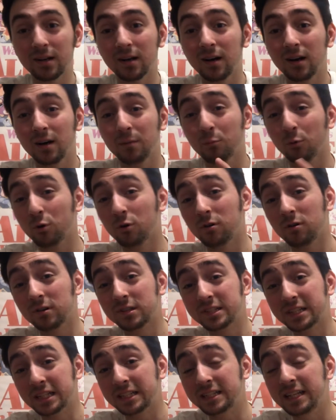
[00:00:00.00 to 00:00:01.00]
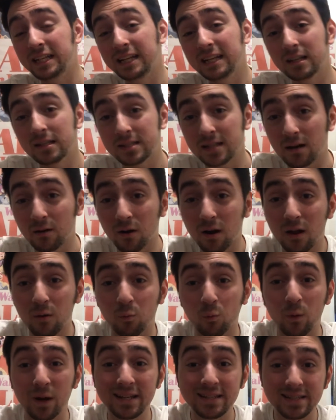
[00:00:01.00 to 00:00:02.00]
Immortal Hulk 16 is out on
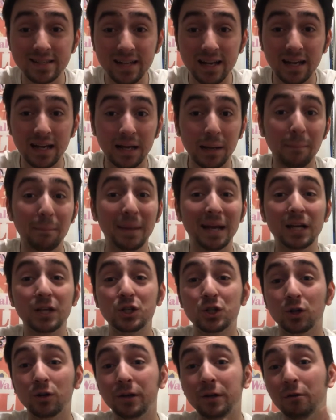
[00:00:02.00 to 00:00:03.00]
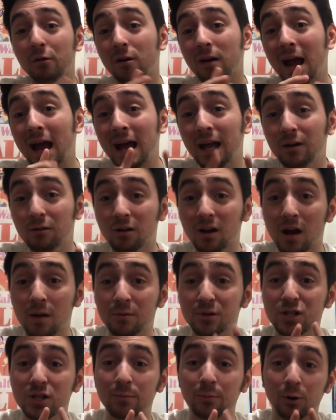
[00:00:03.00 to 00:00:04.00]
Wednesday. Make sure you're at your
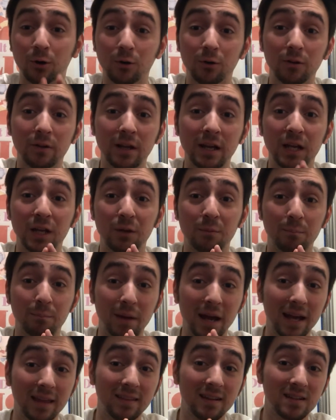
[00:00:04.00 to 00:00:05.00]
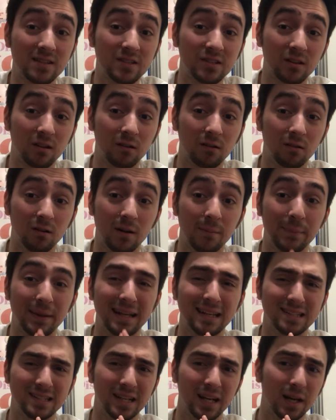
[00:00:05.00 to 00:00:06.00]
comic shop early and you pick that sucker up.
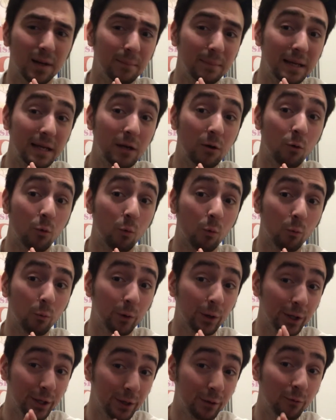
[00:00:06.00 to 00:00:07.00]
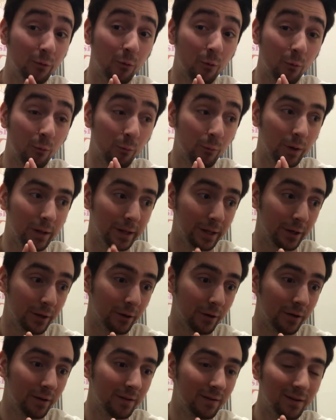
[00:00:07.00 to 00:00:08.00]
It is going to be really, really
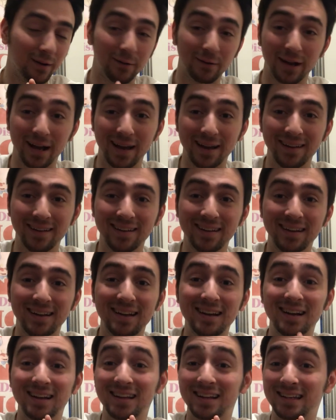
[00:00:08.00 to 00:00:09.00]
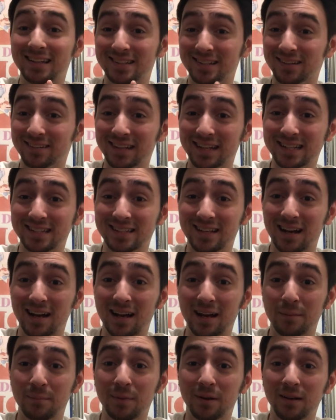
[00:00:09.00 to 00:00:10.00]
good. Okay? Until next
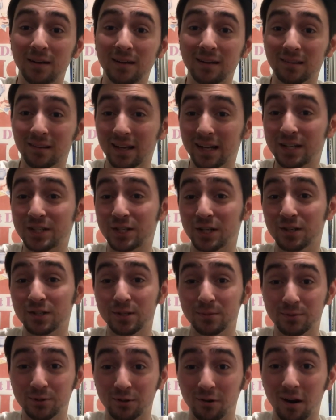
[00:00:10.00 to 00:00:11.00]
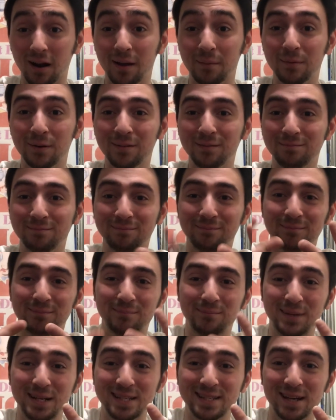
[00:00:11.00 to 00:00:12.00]
time, like, share, subscribe.
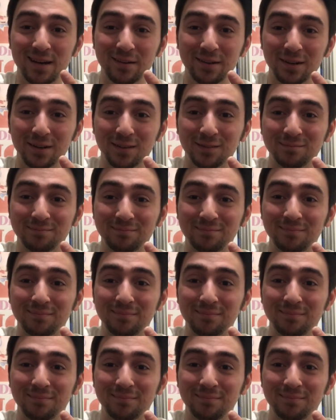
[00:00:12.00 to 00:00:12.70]
Peace out, y'all.